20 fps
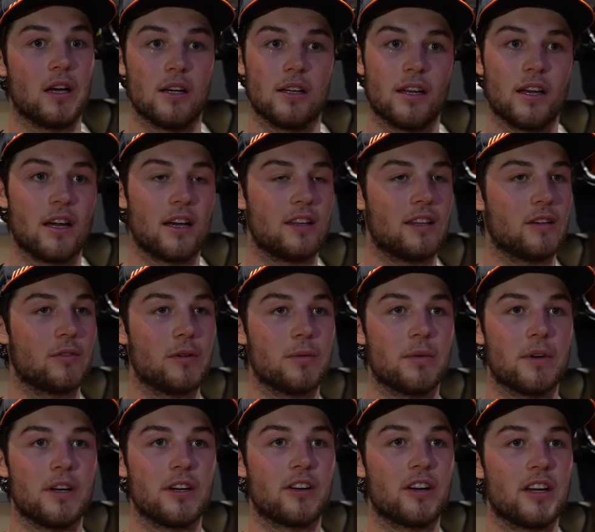Yeah, I think we
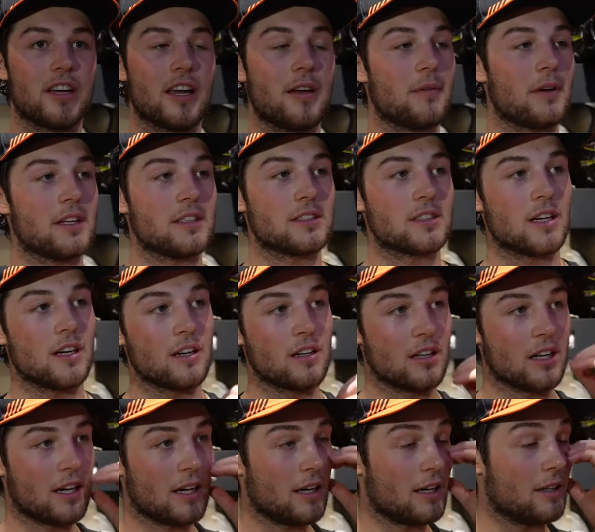played a great game against
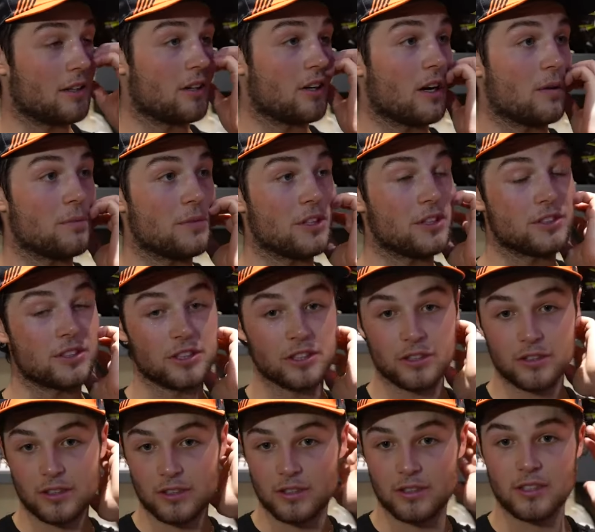Carolina, and they're up there
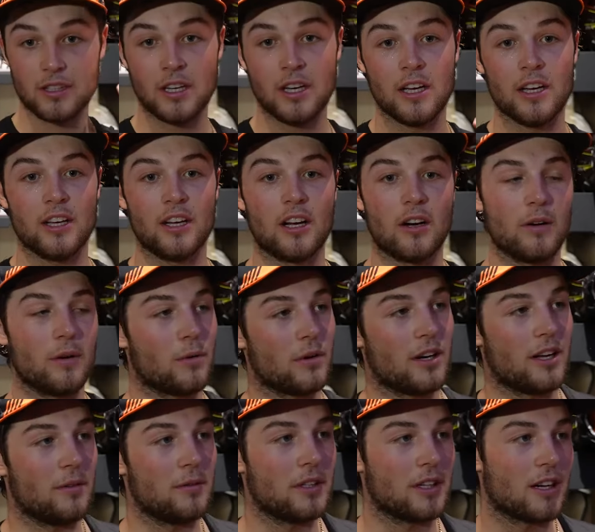too. And, you know, we weren't
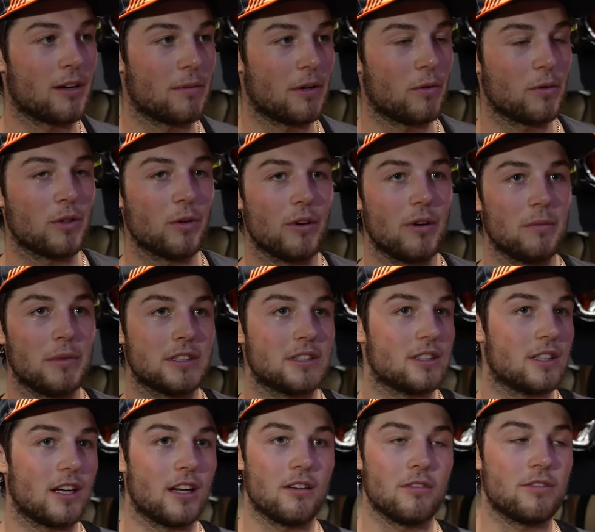able to come out with the win, but
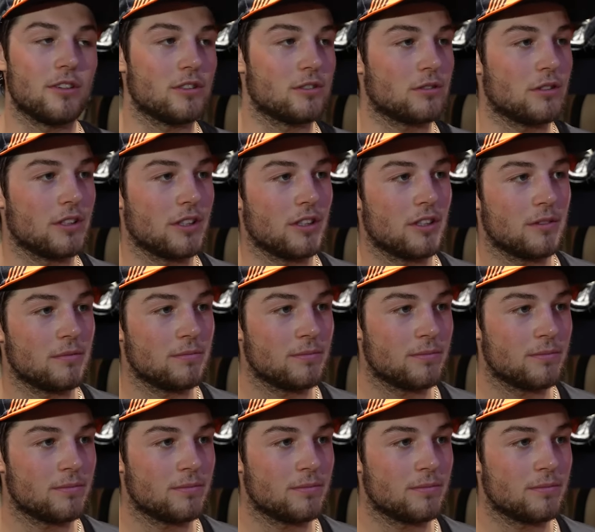tonight it feels really good.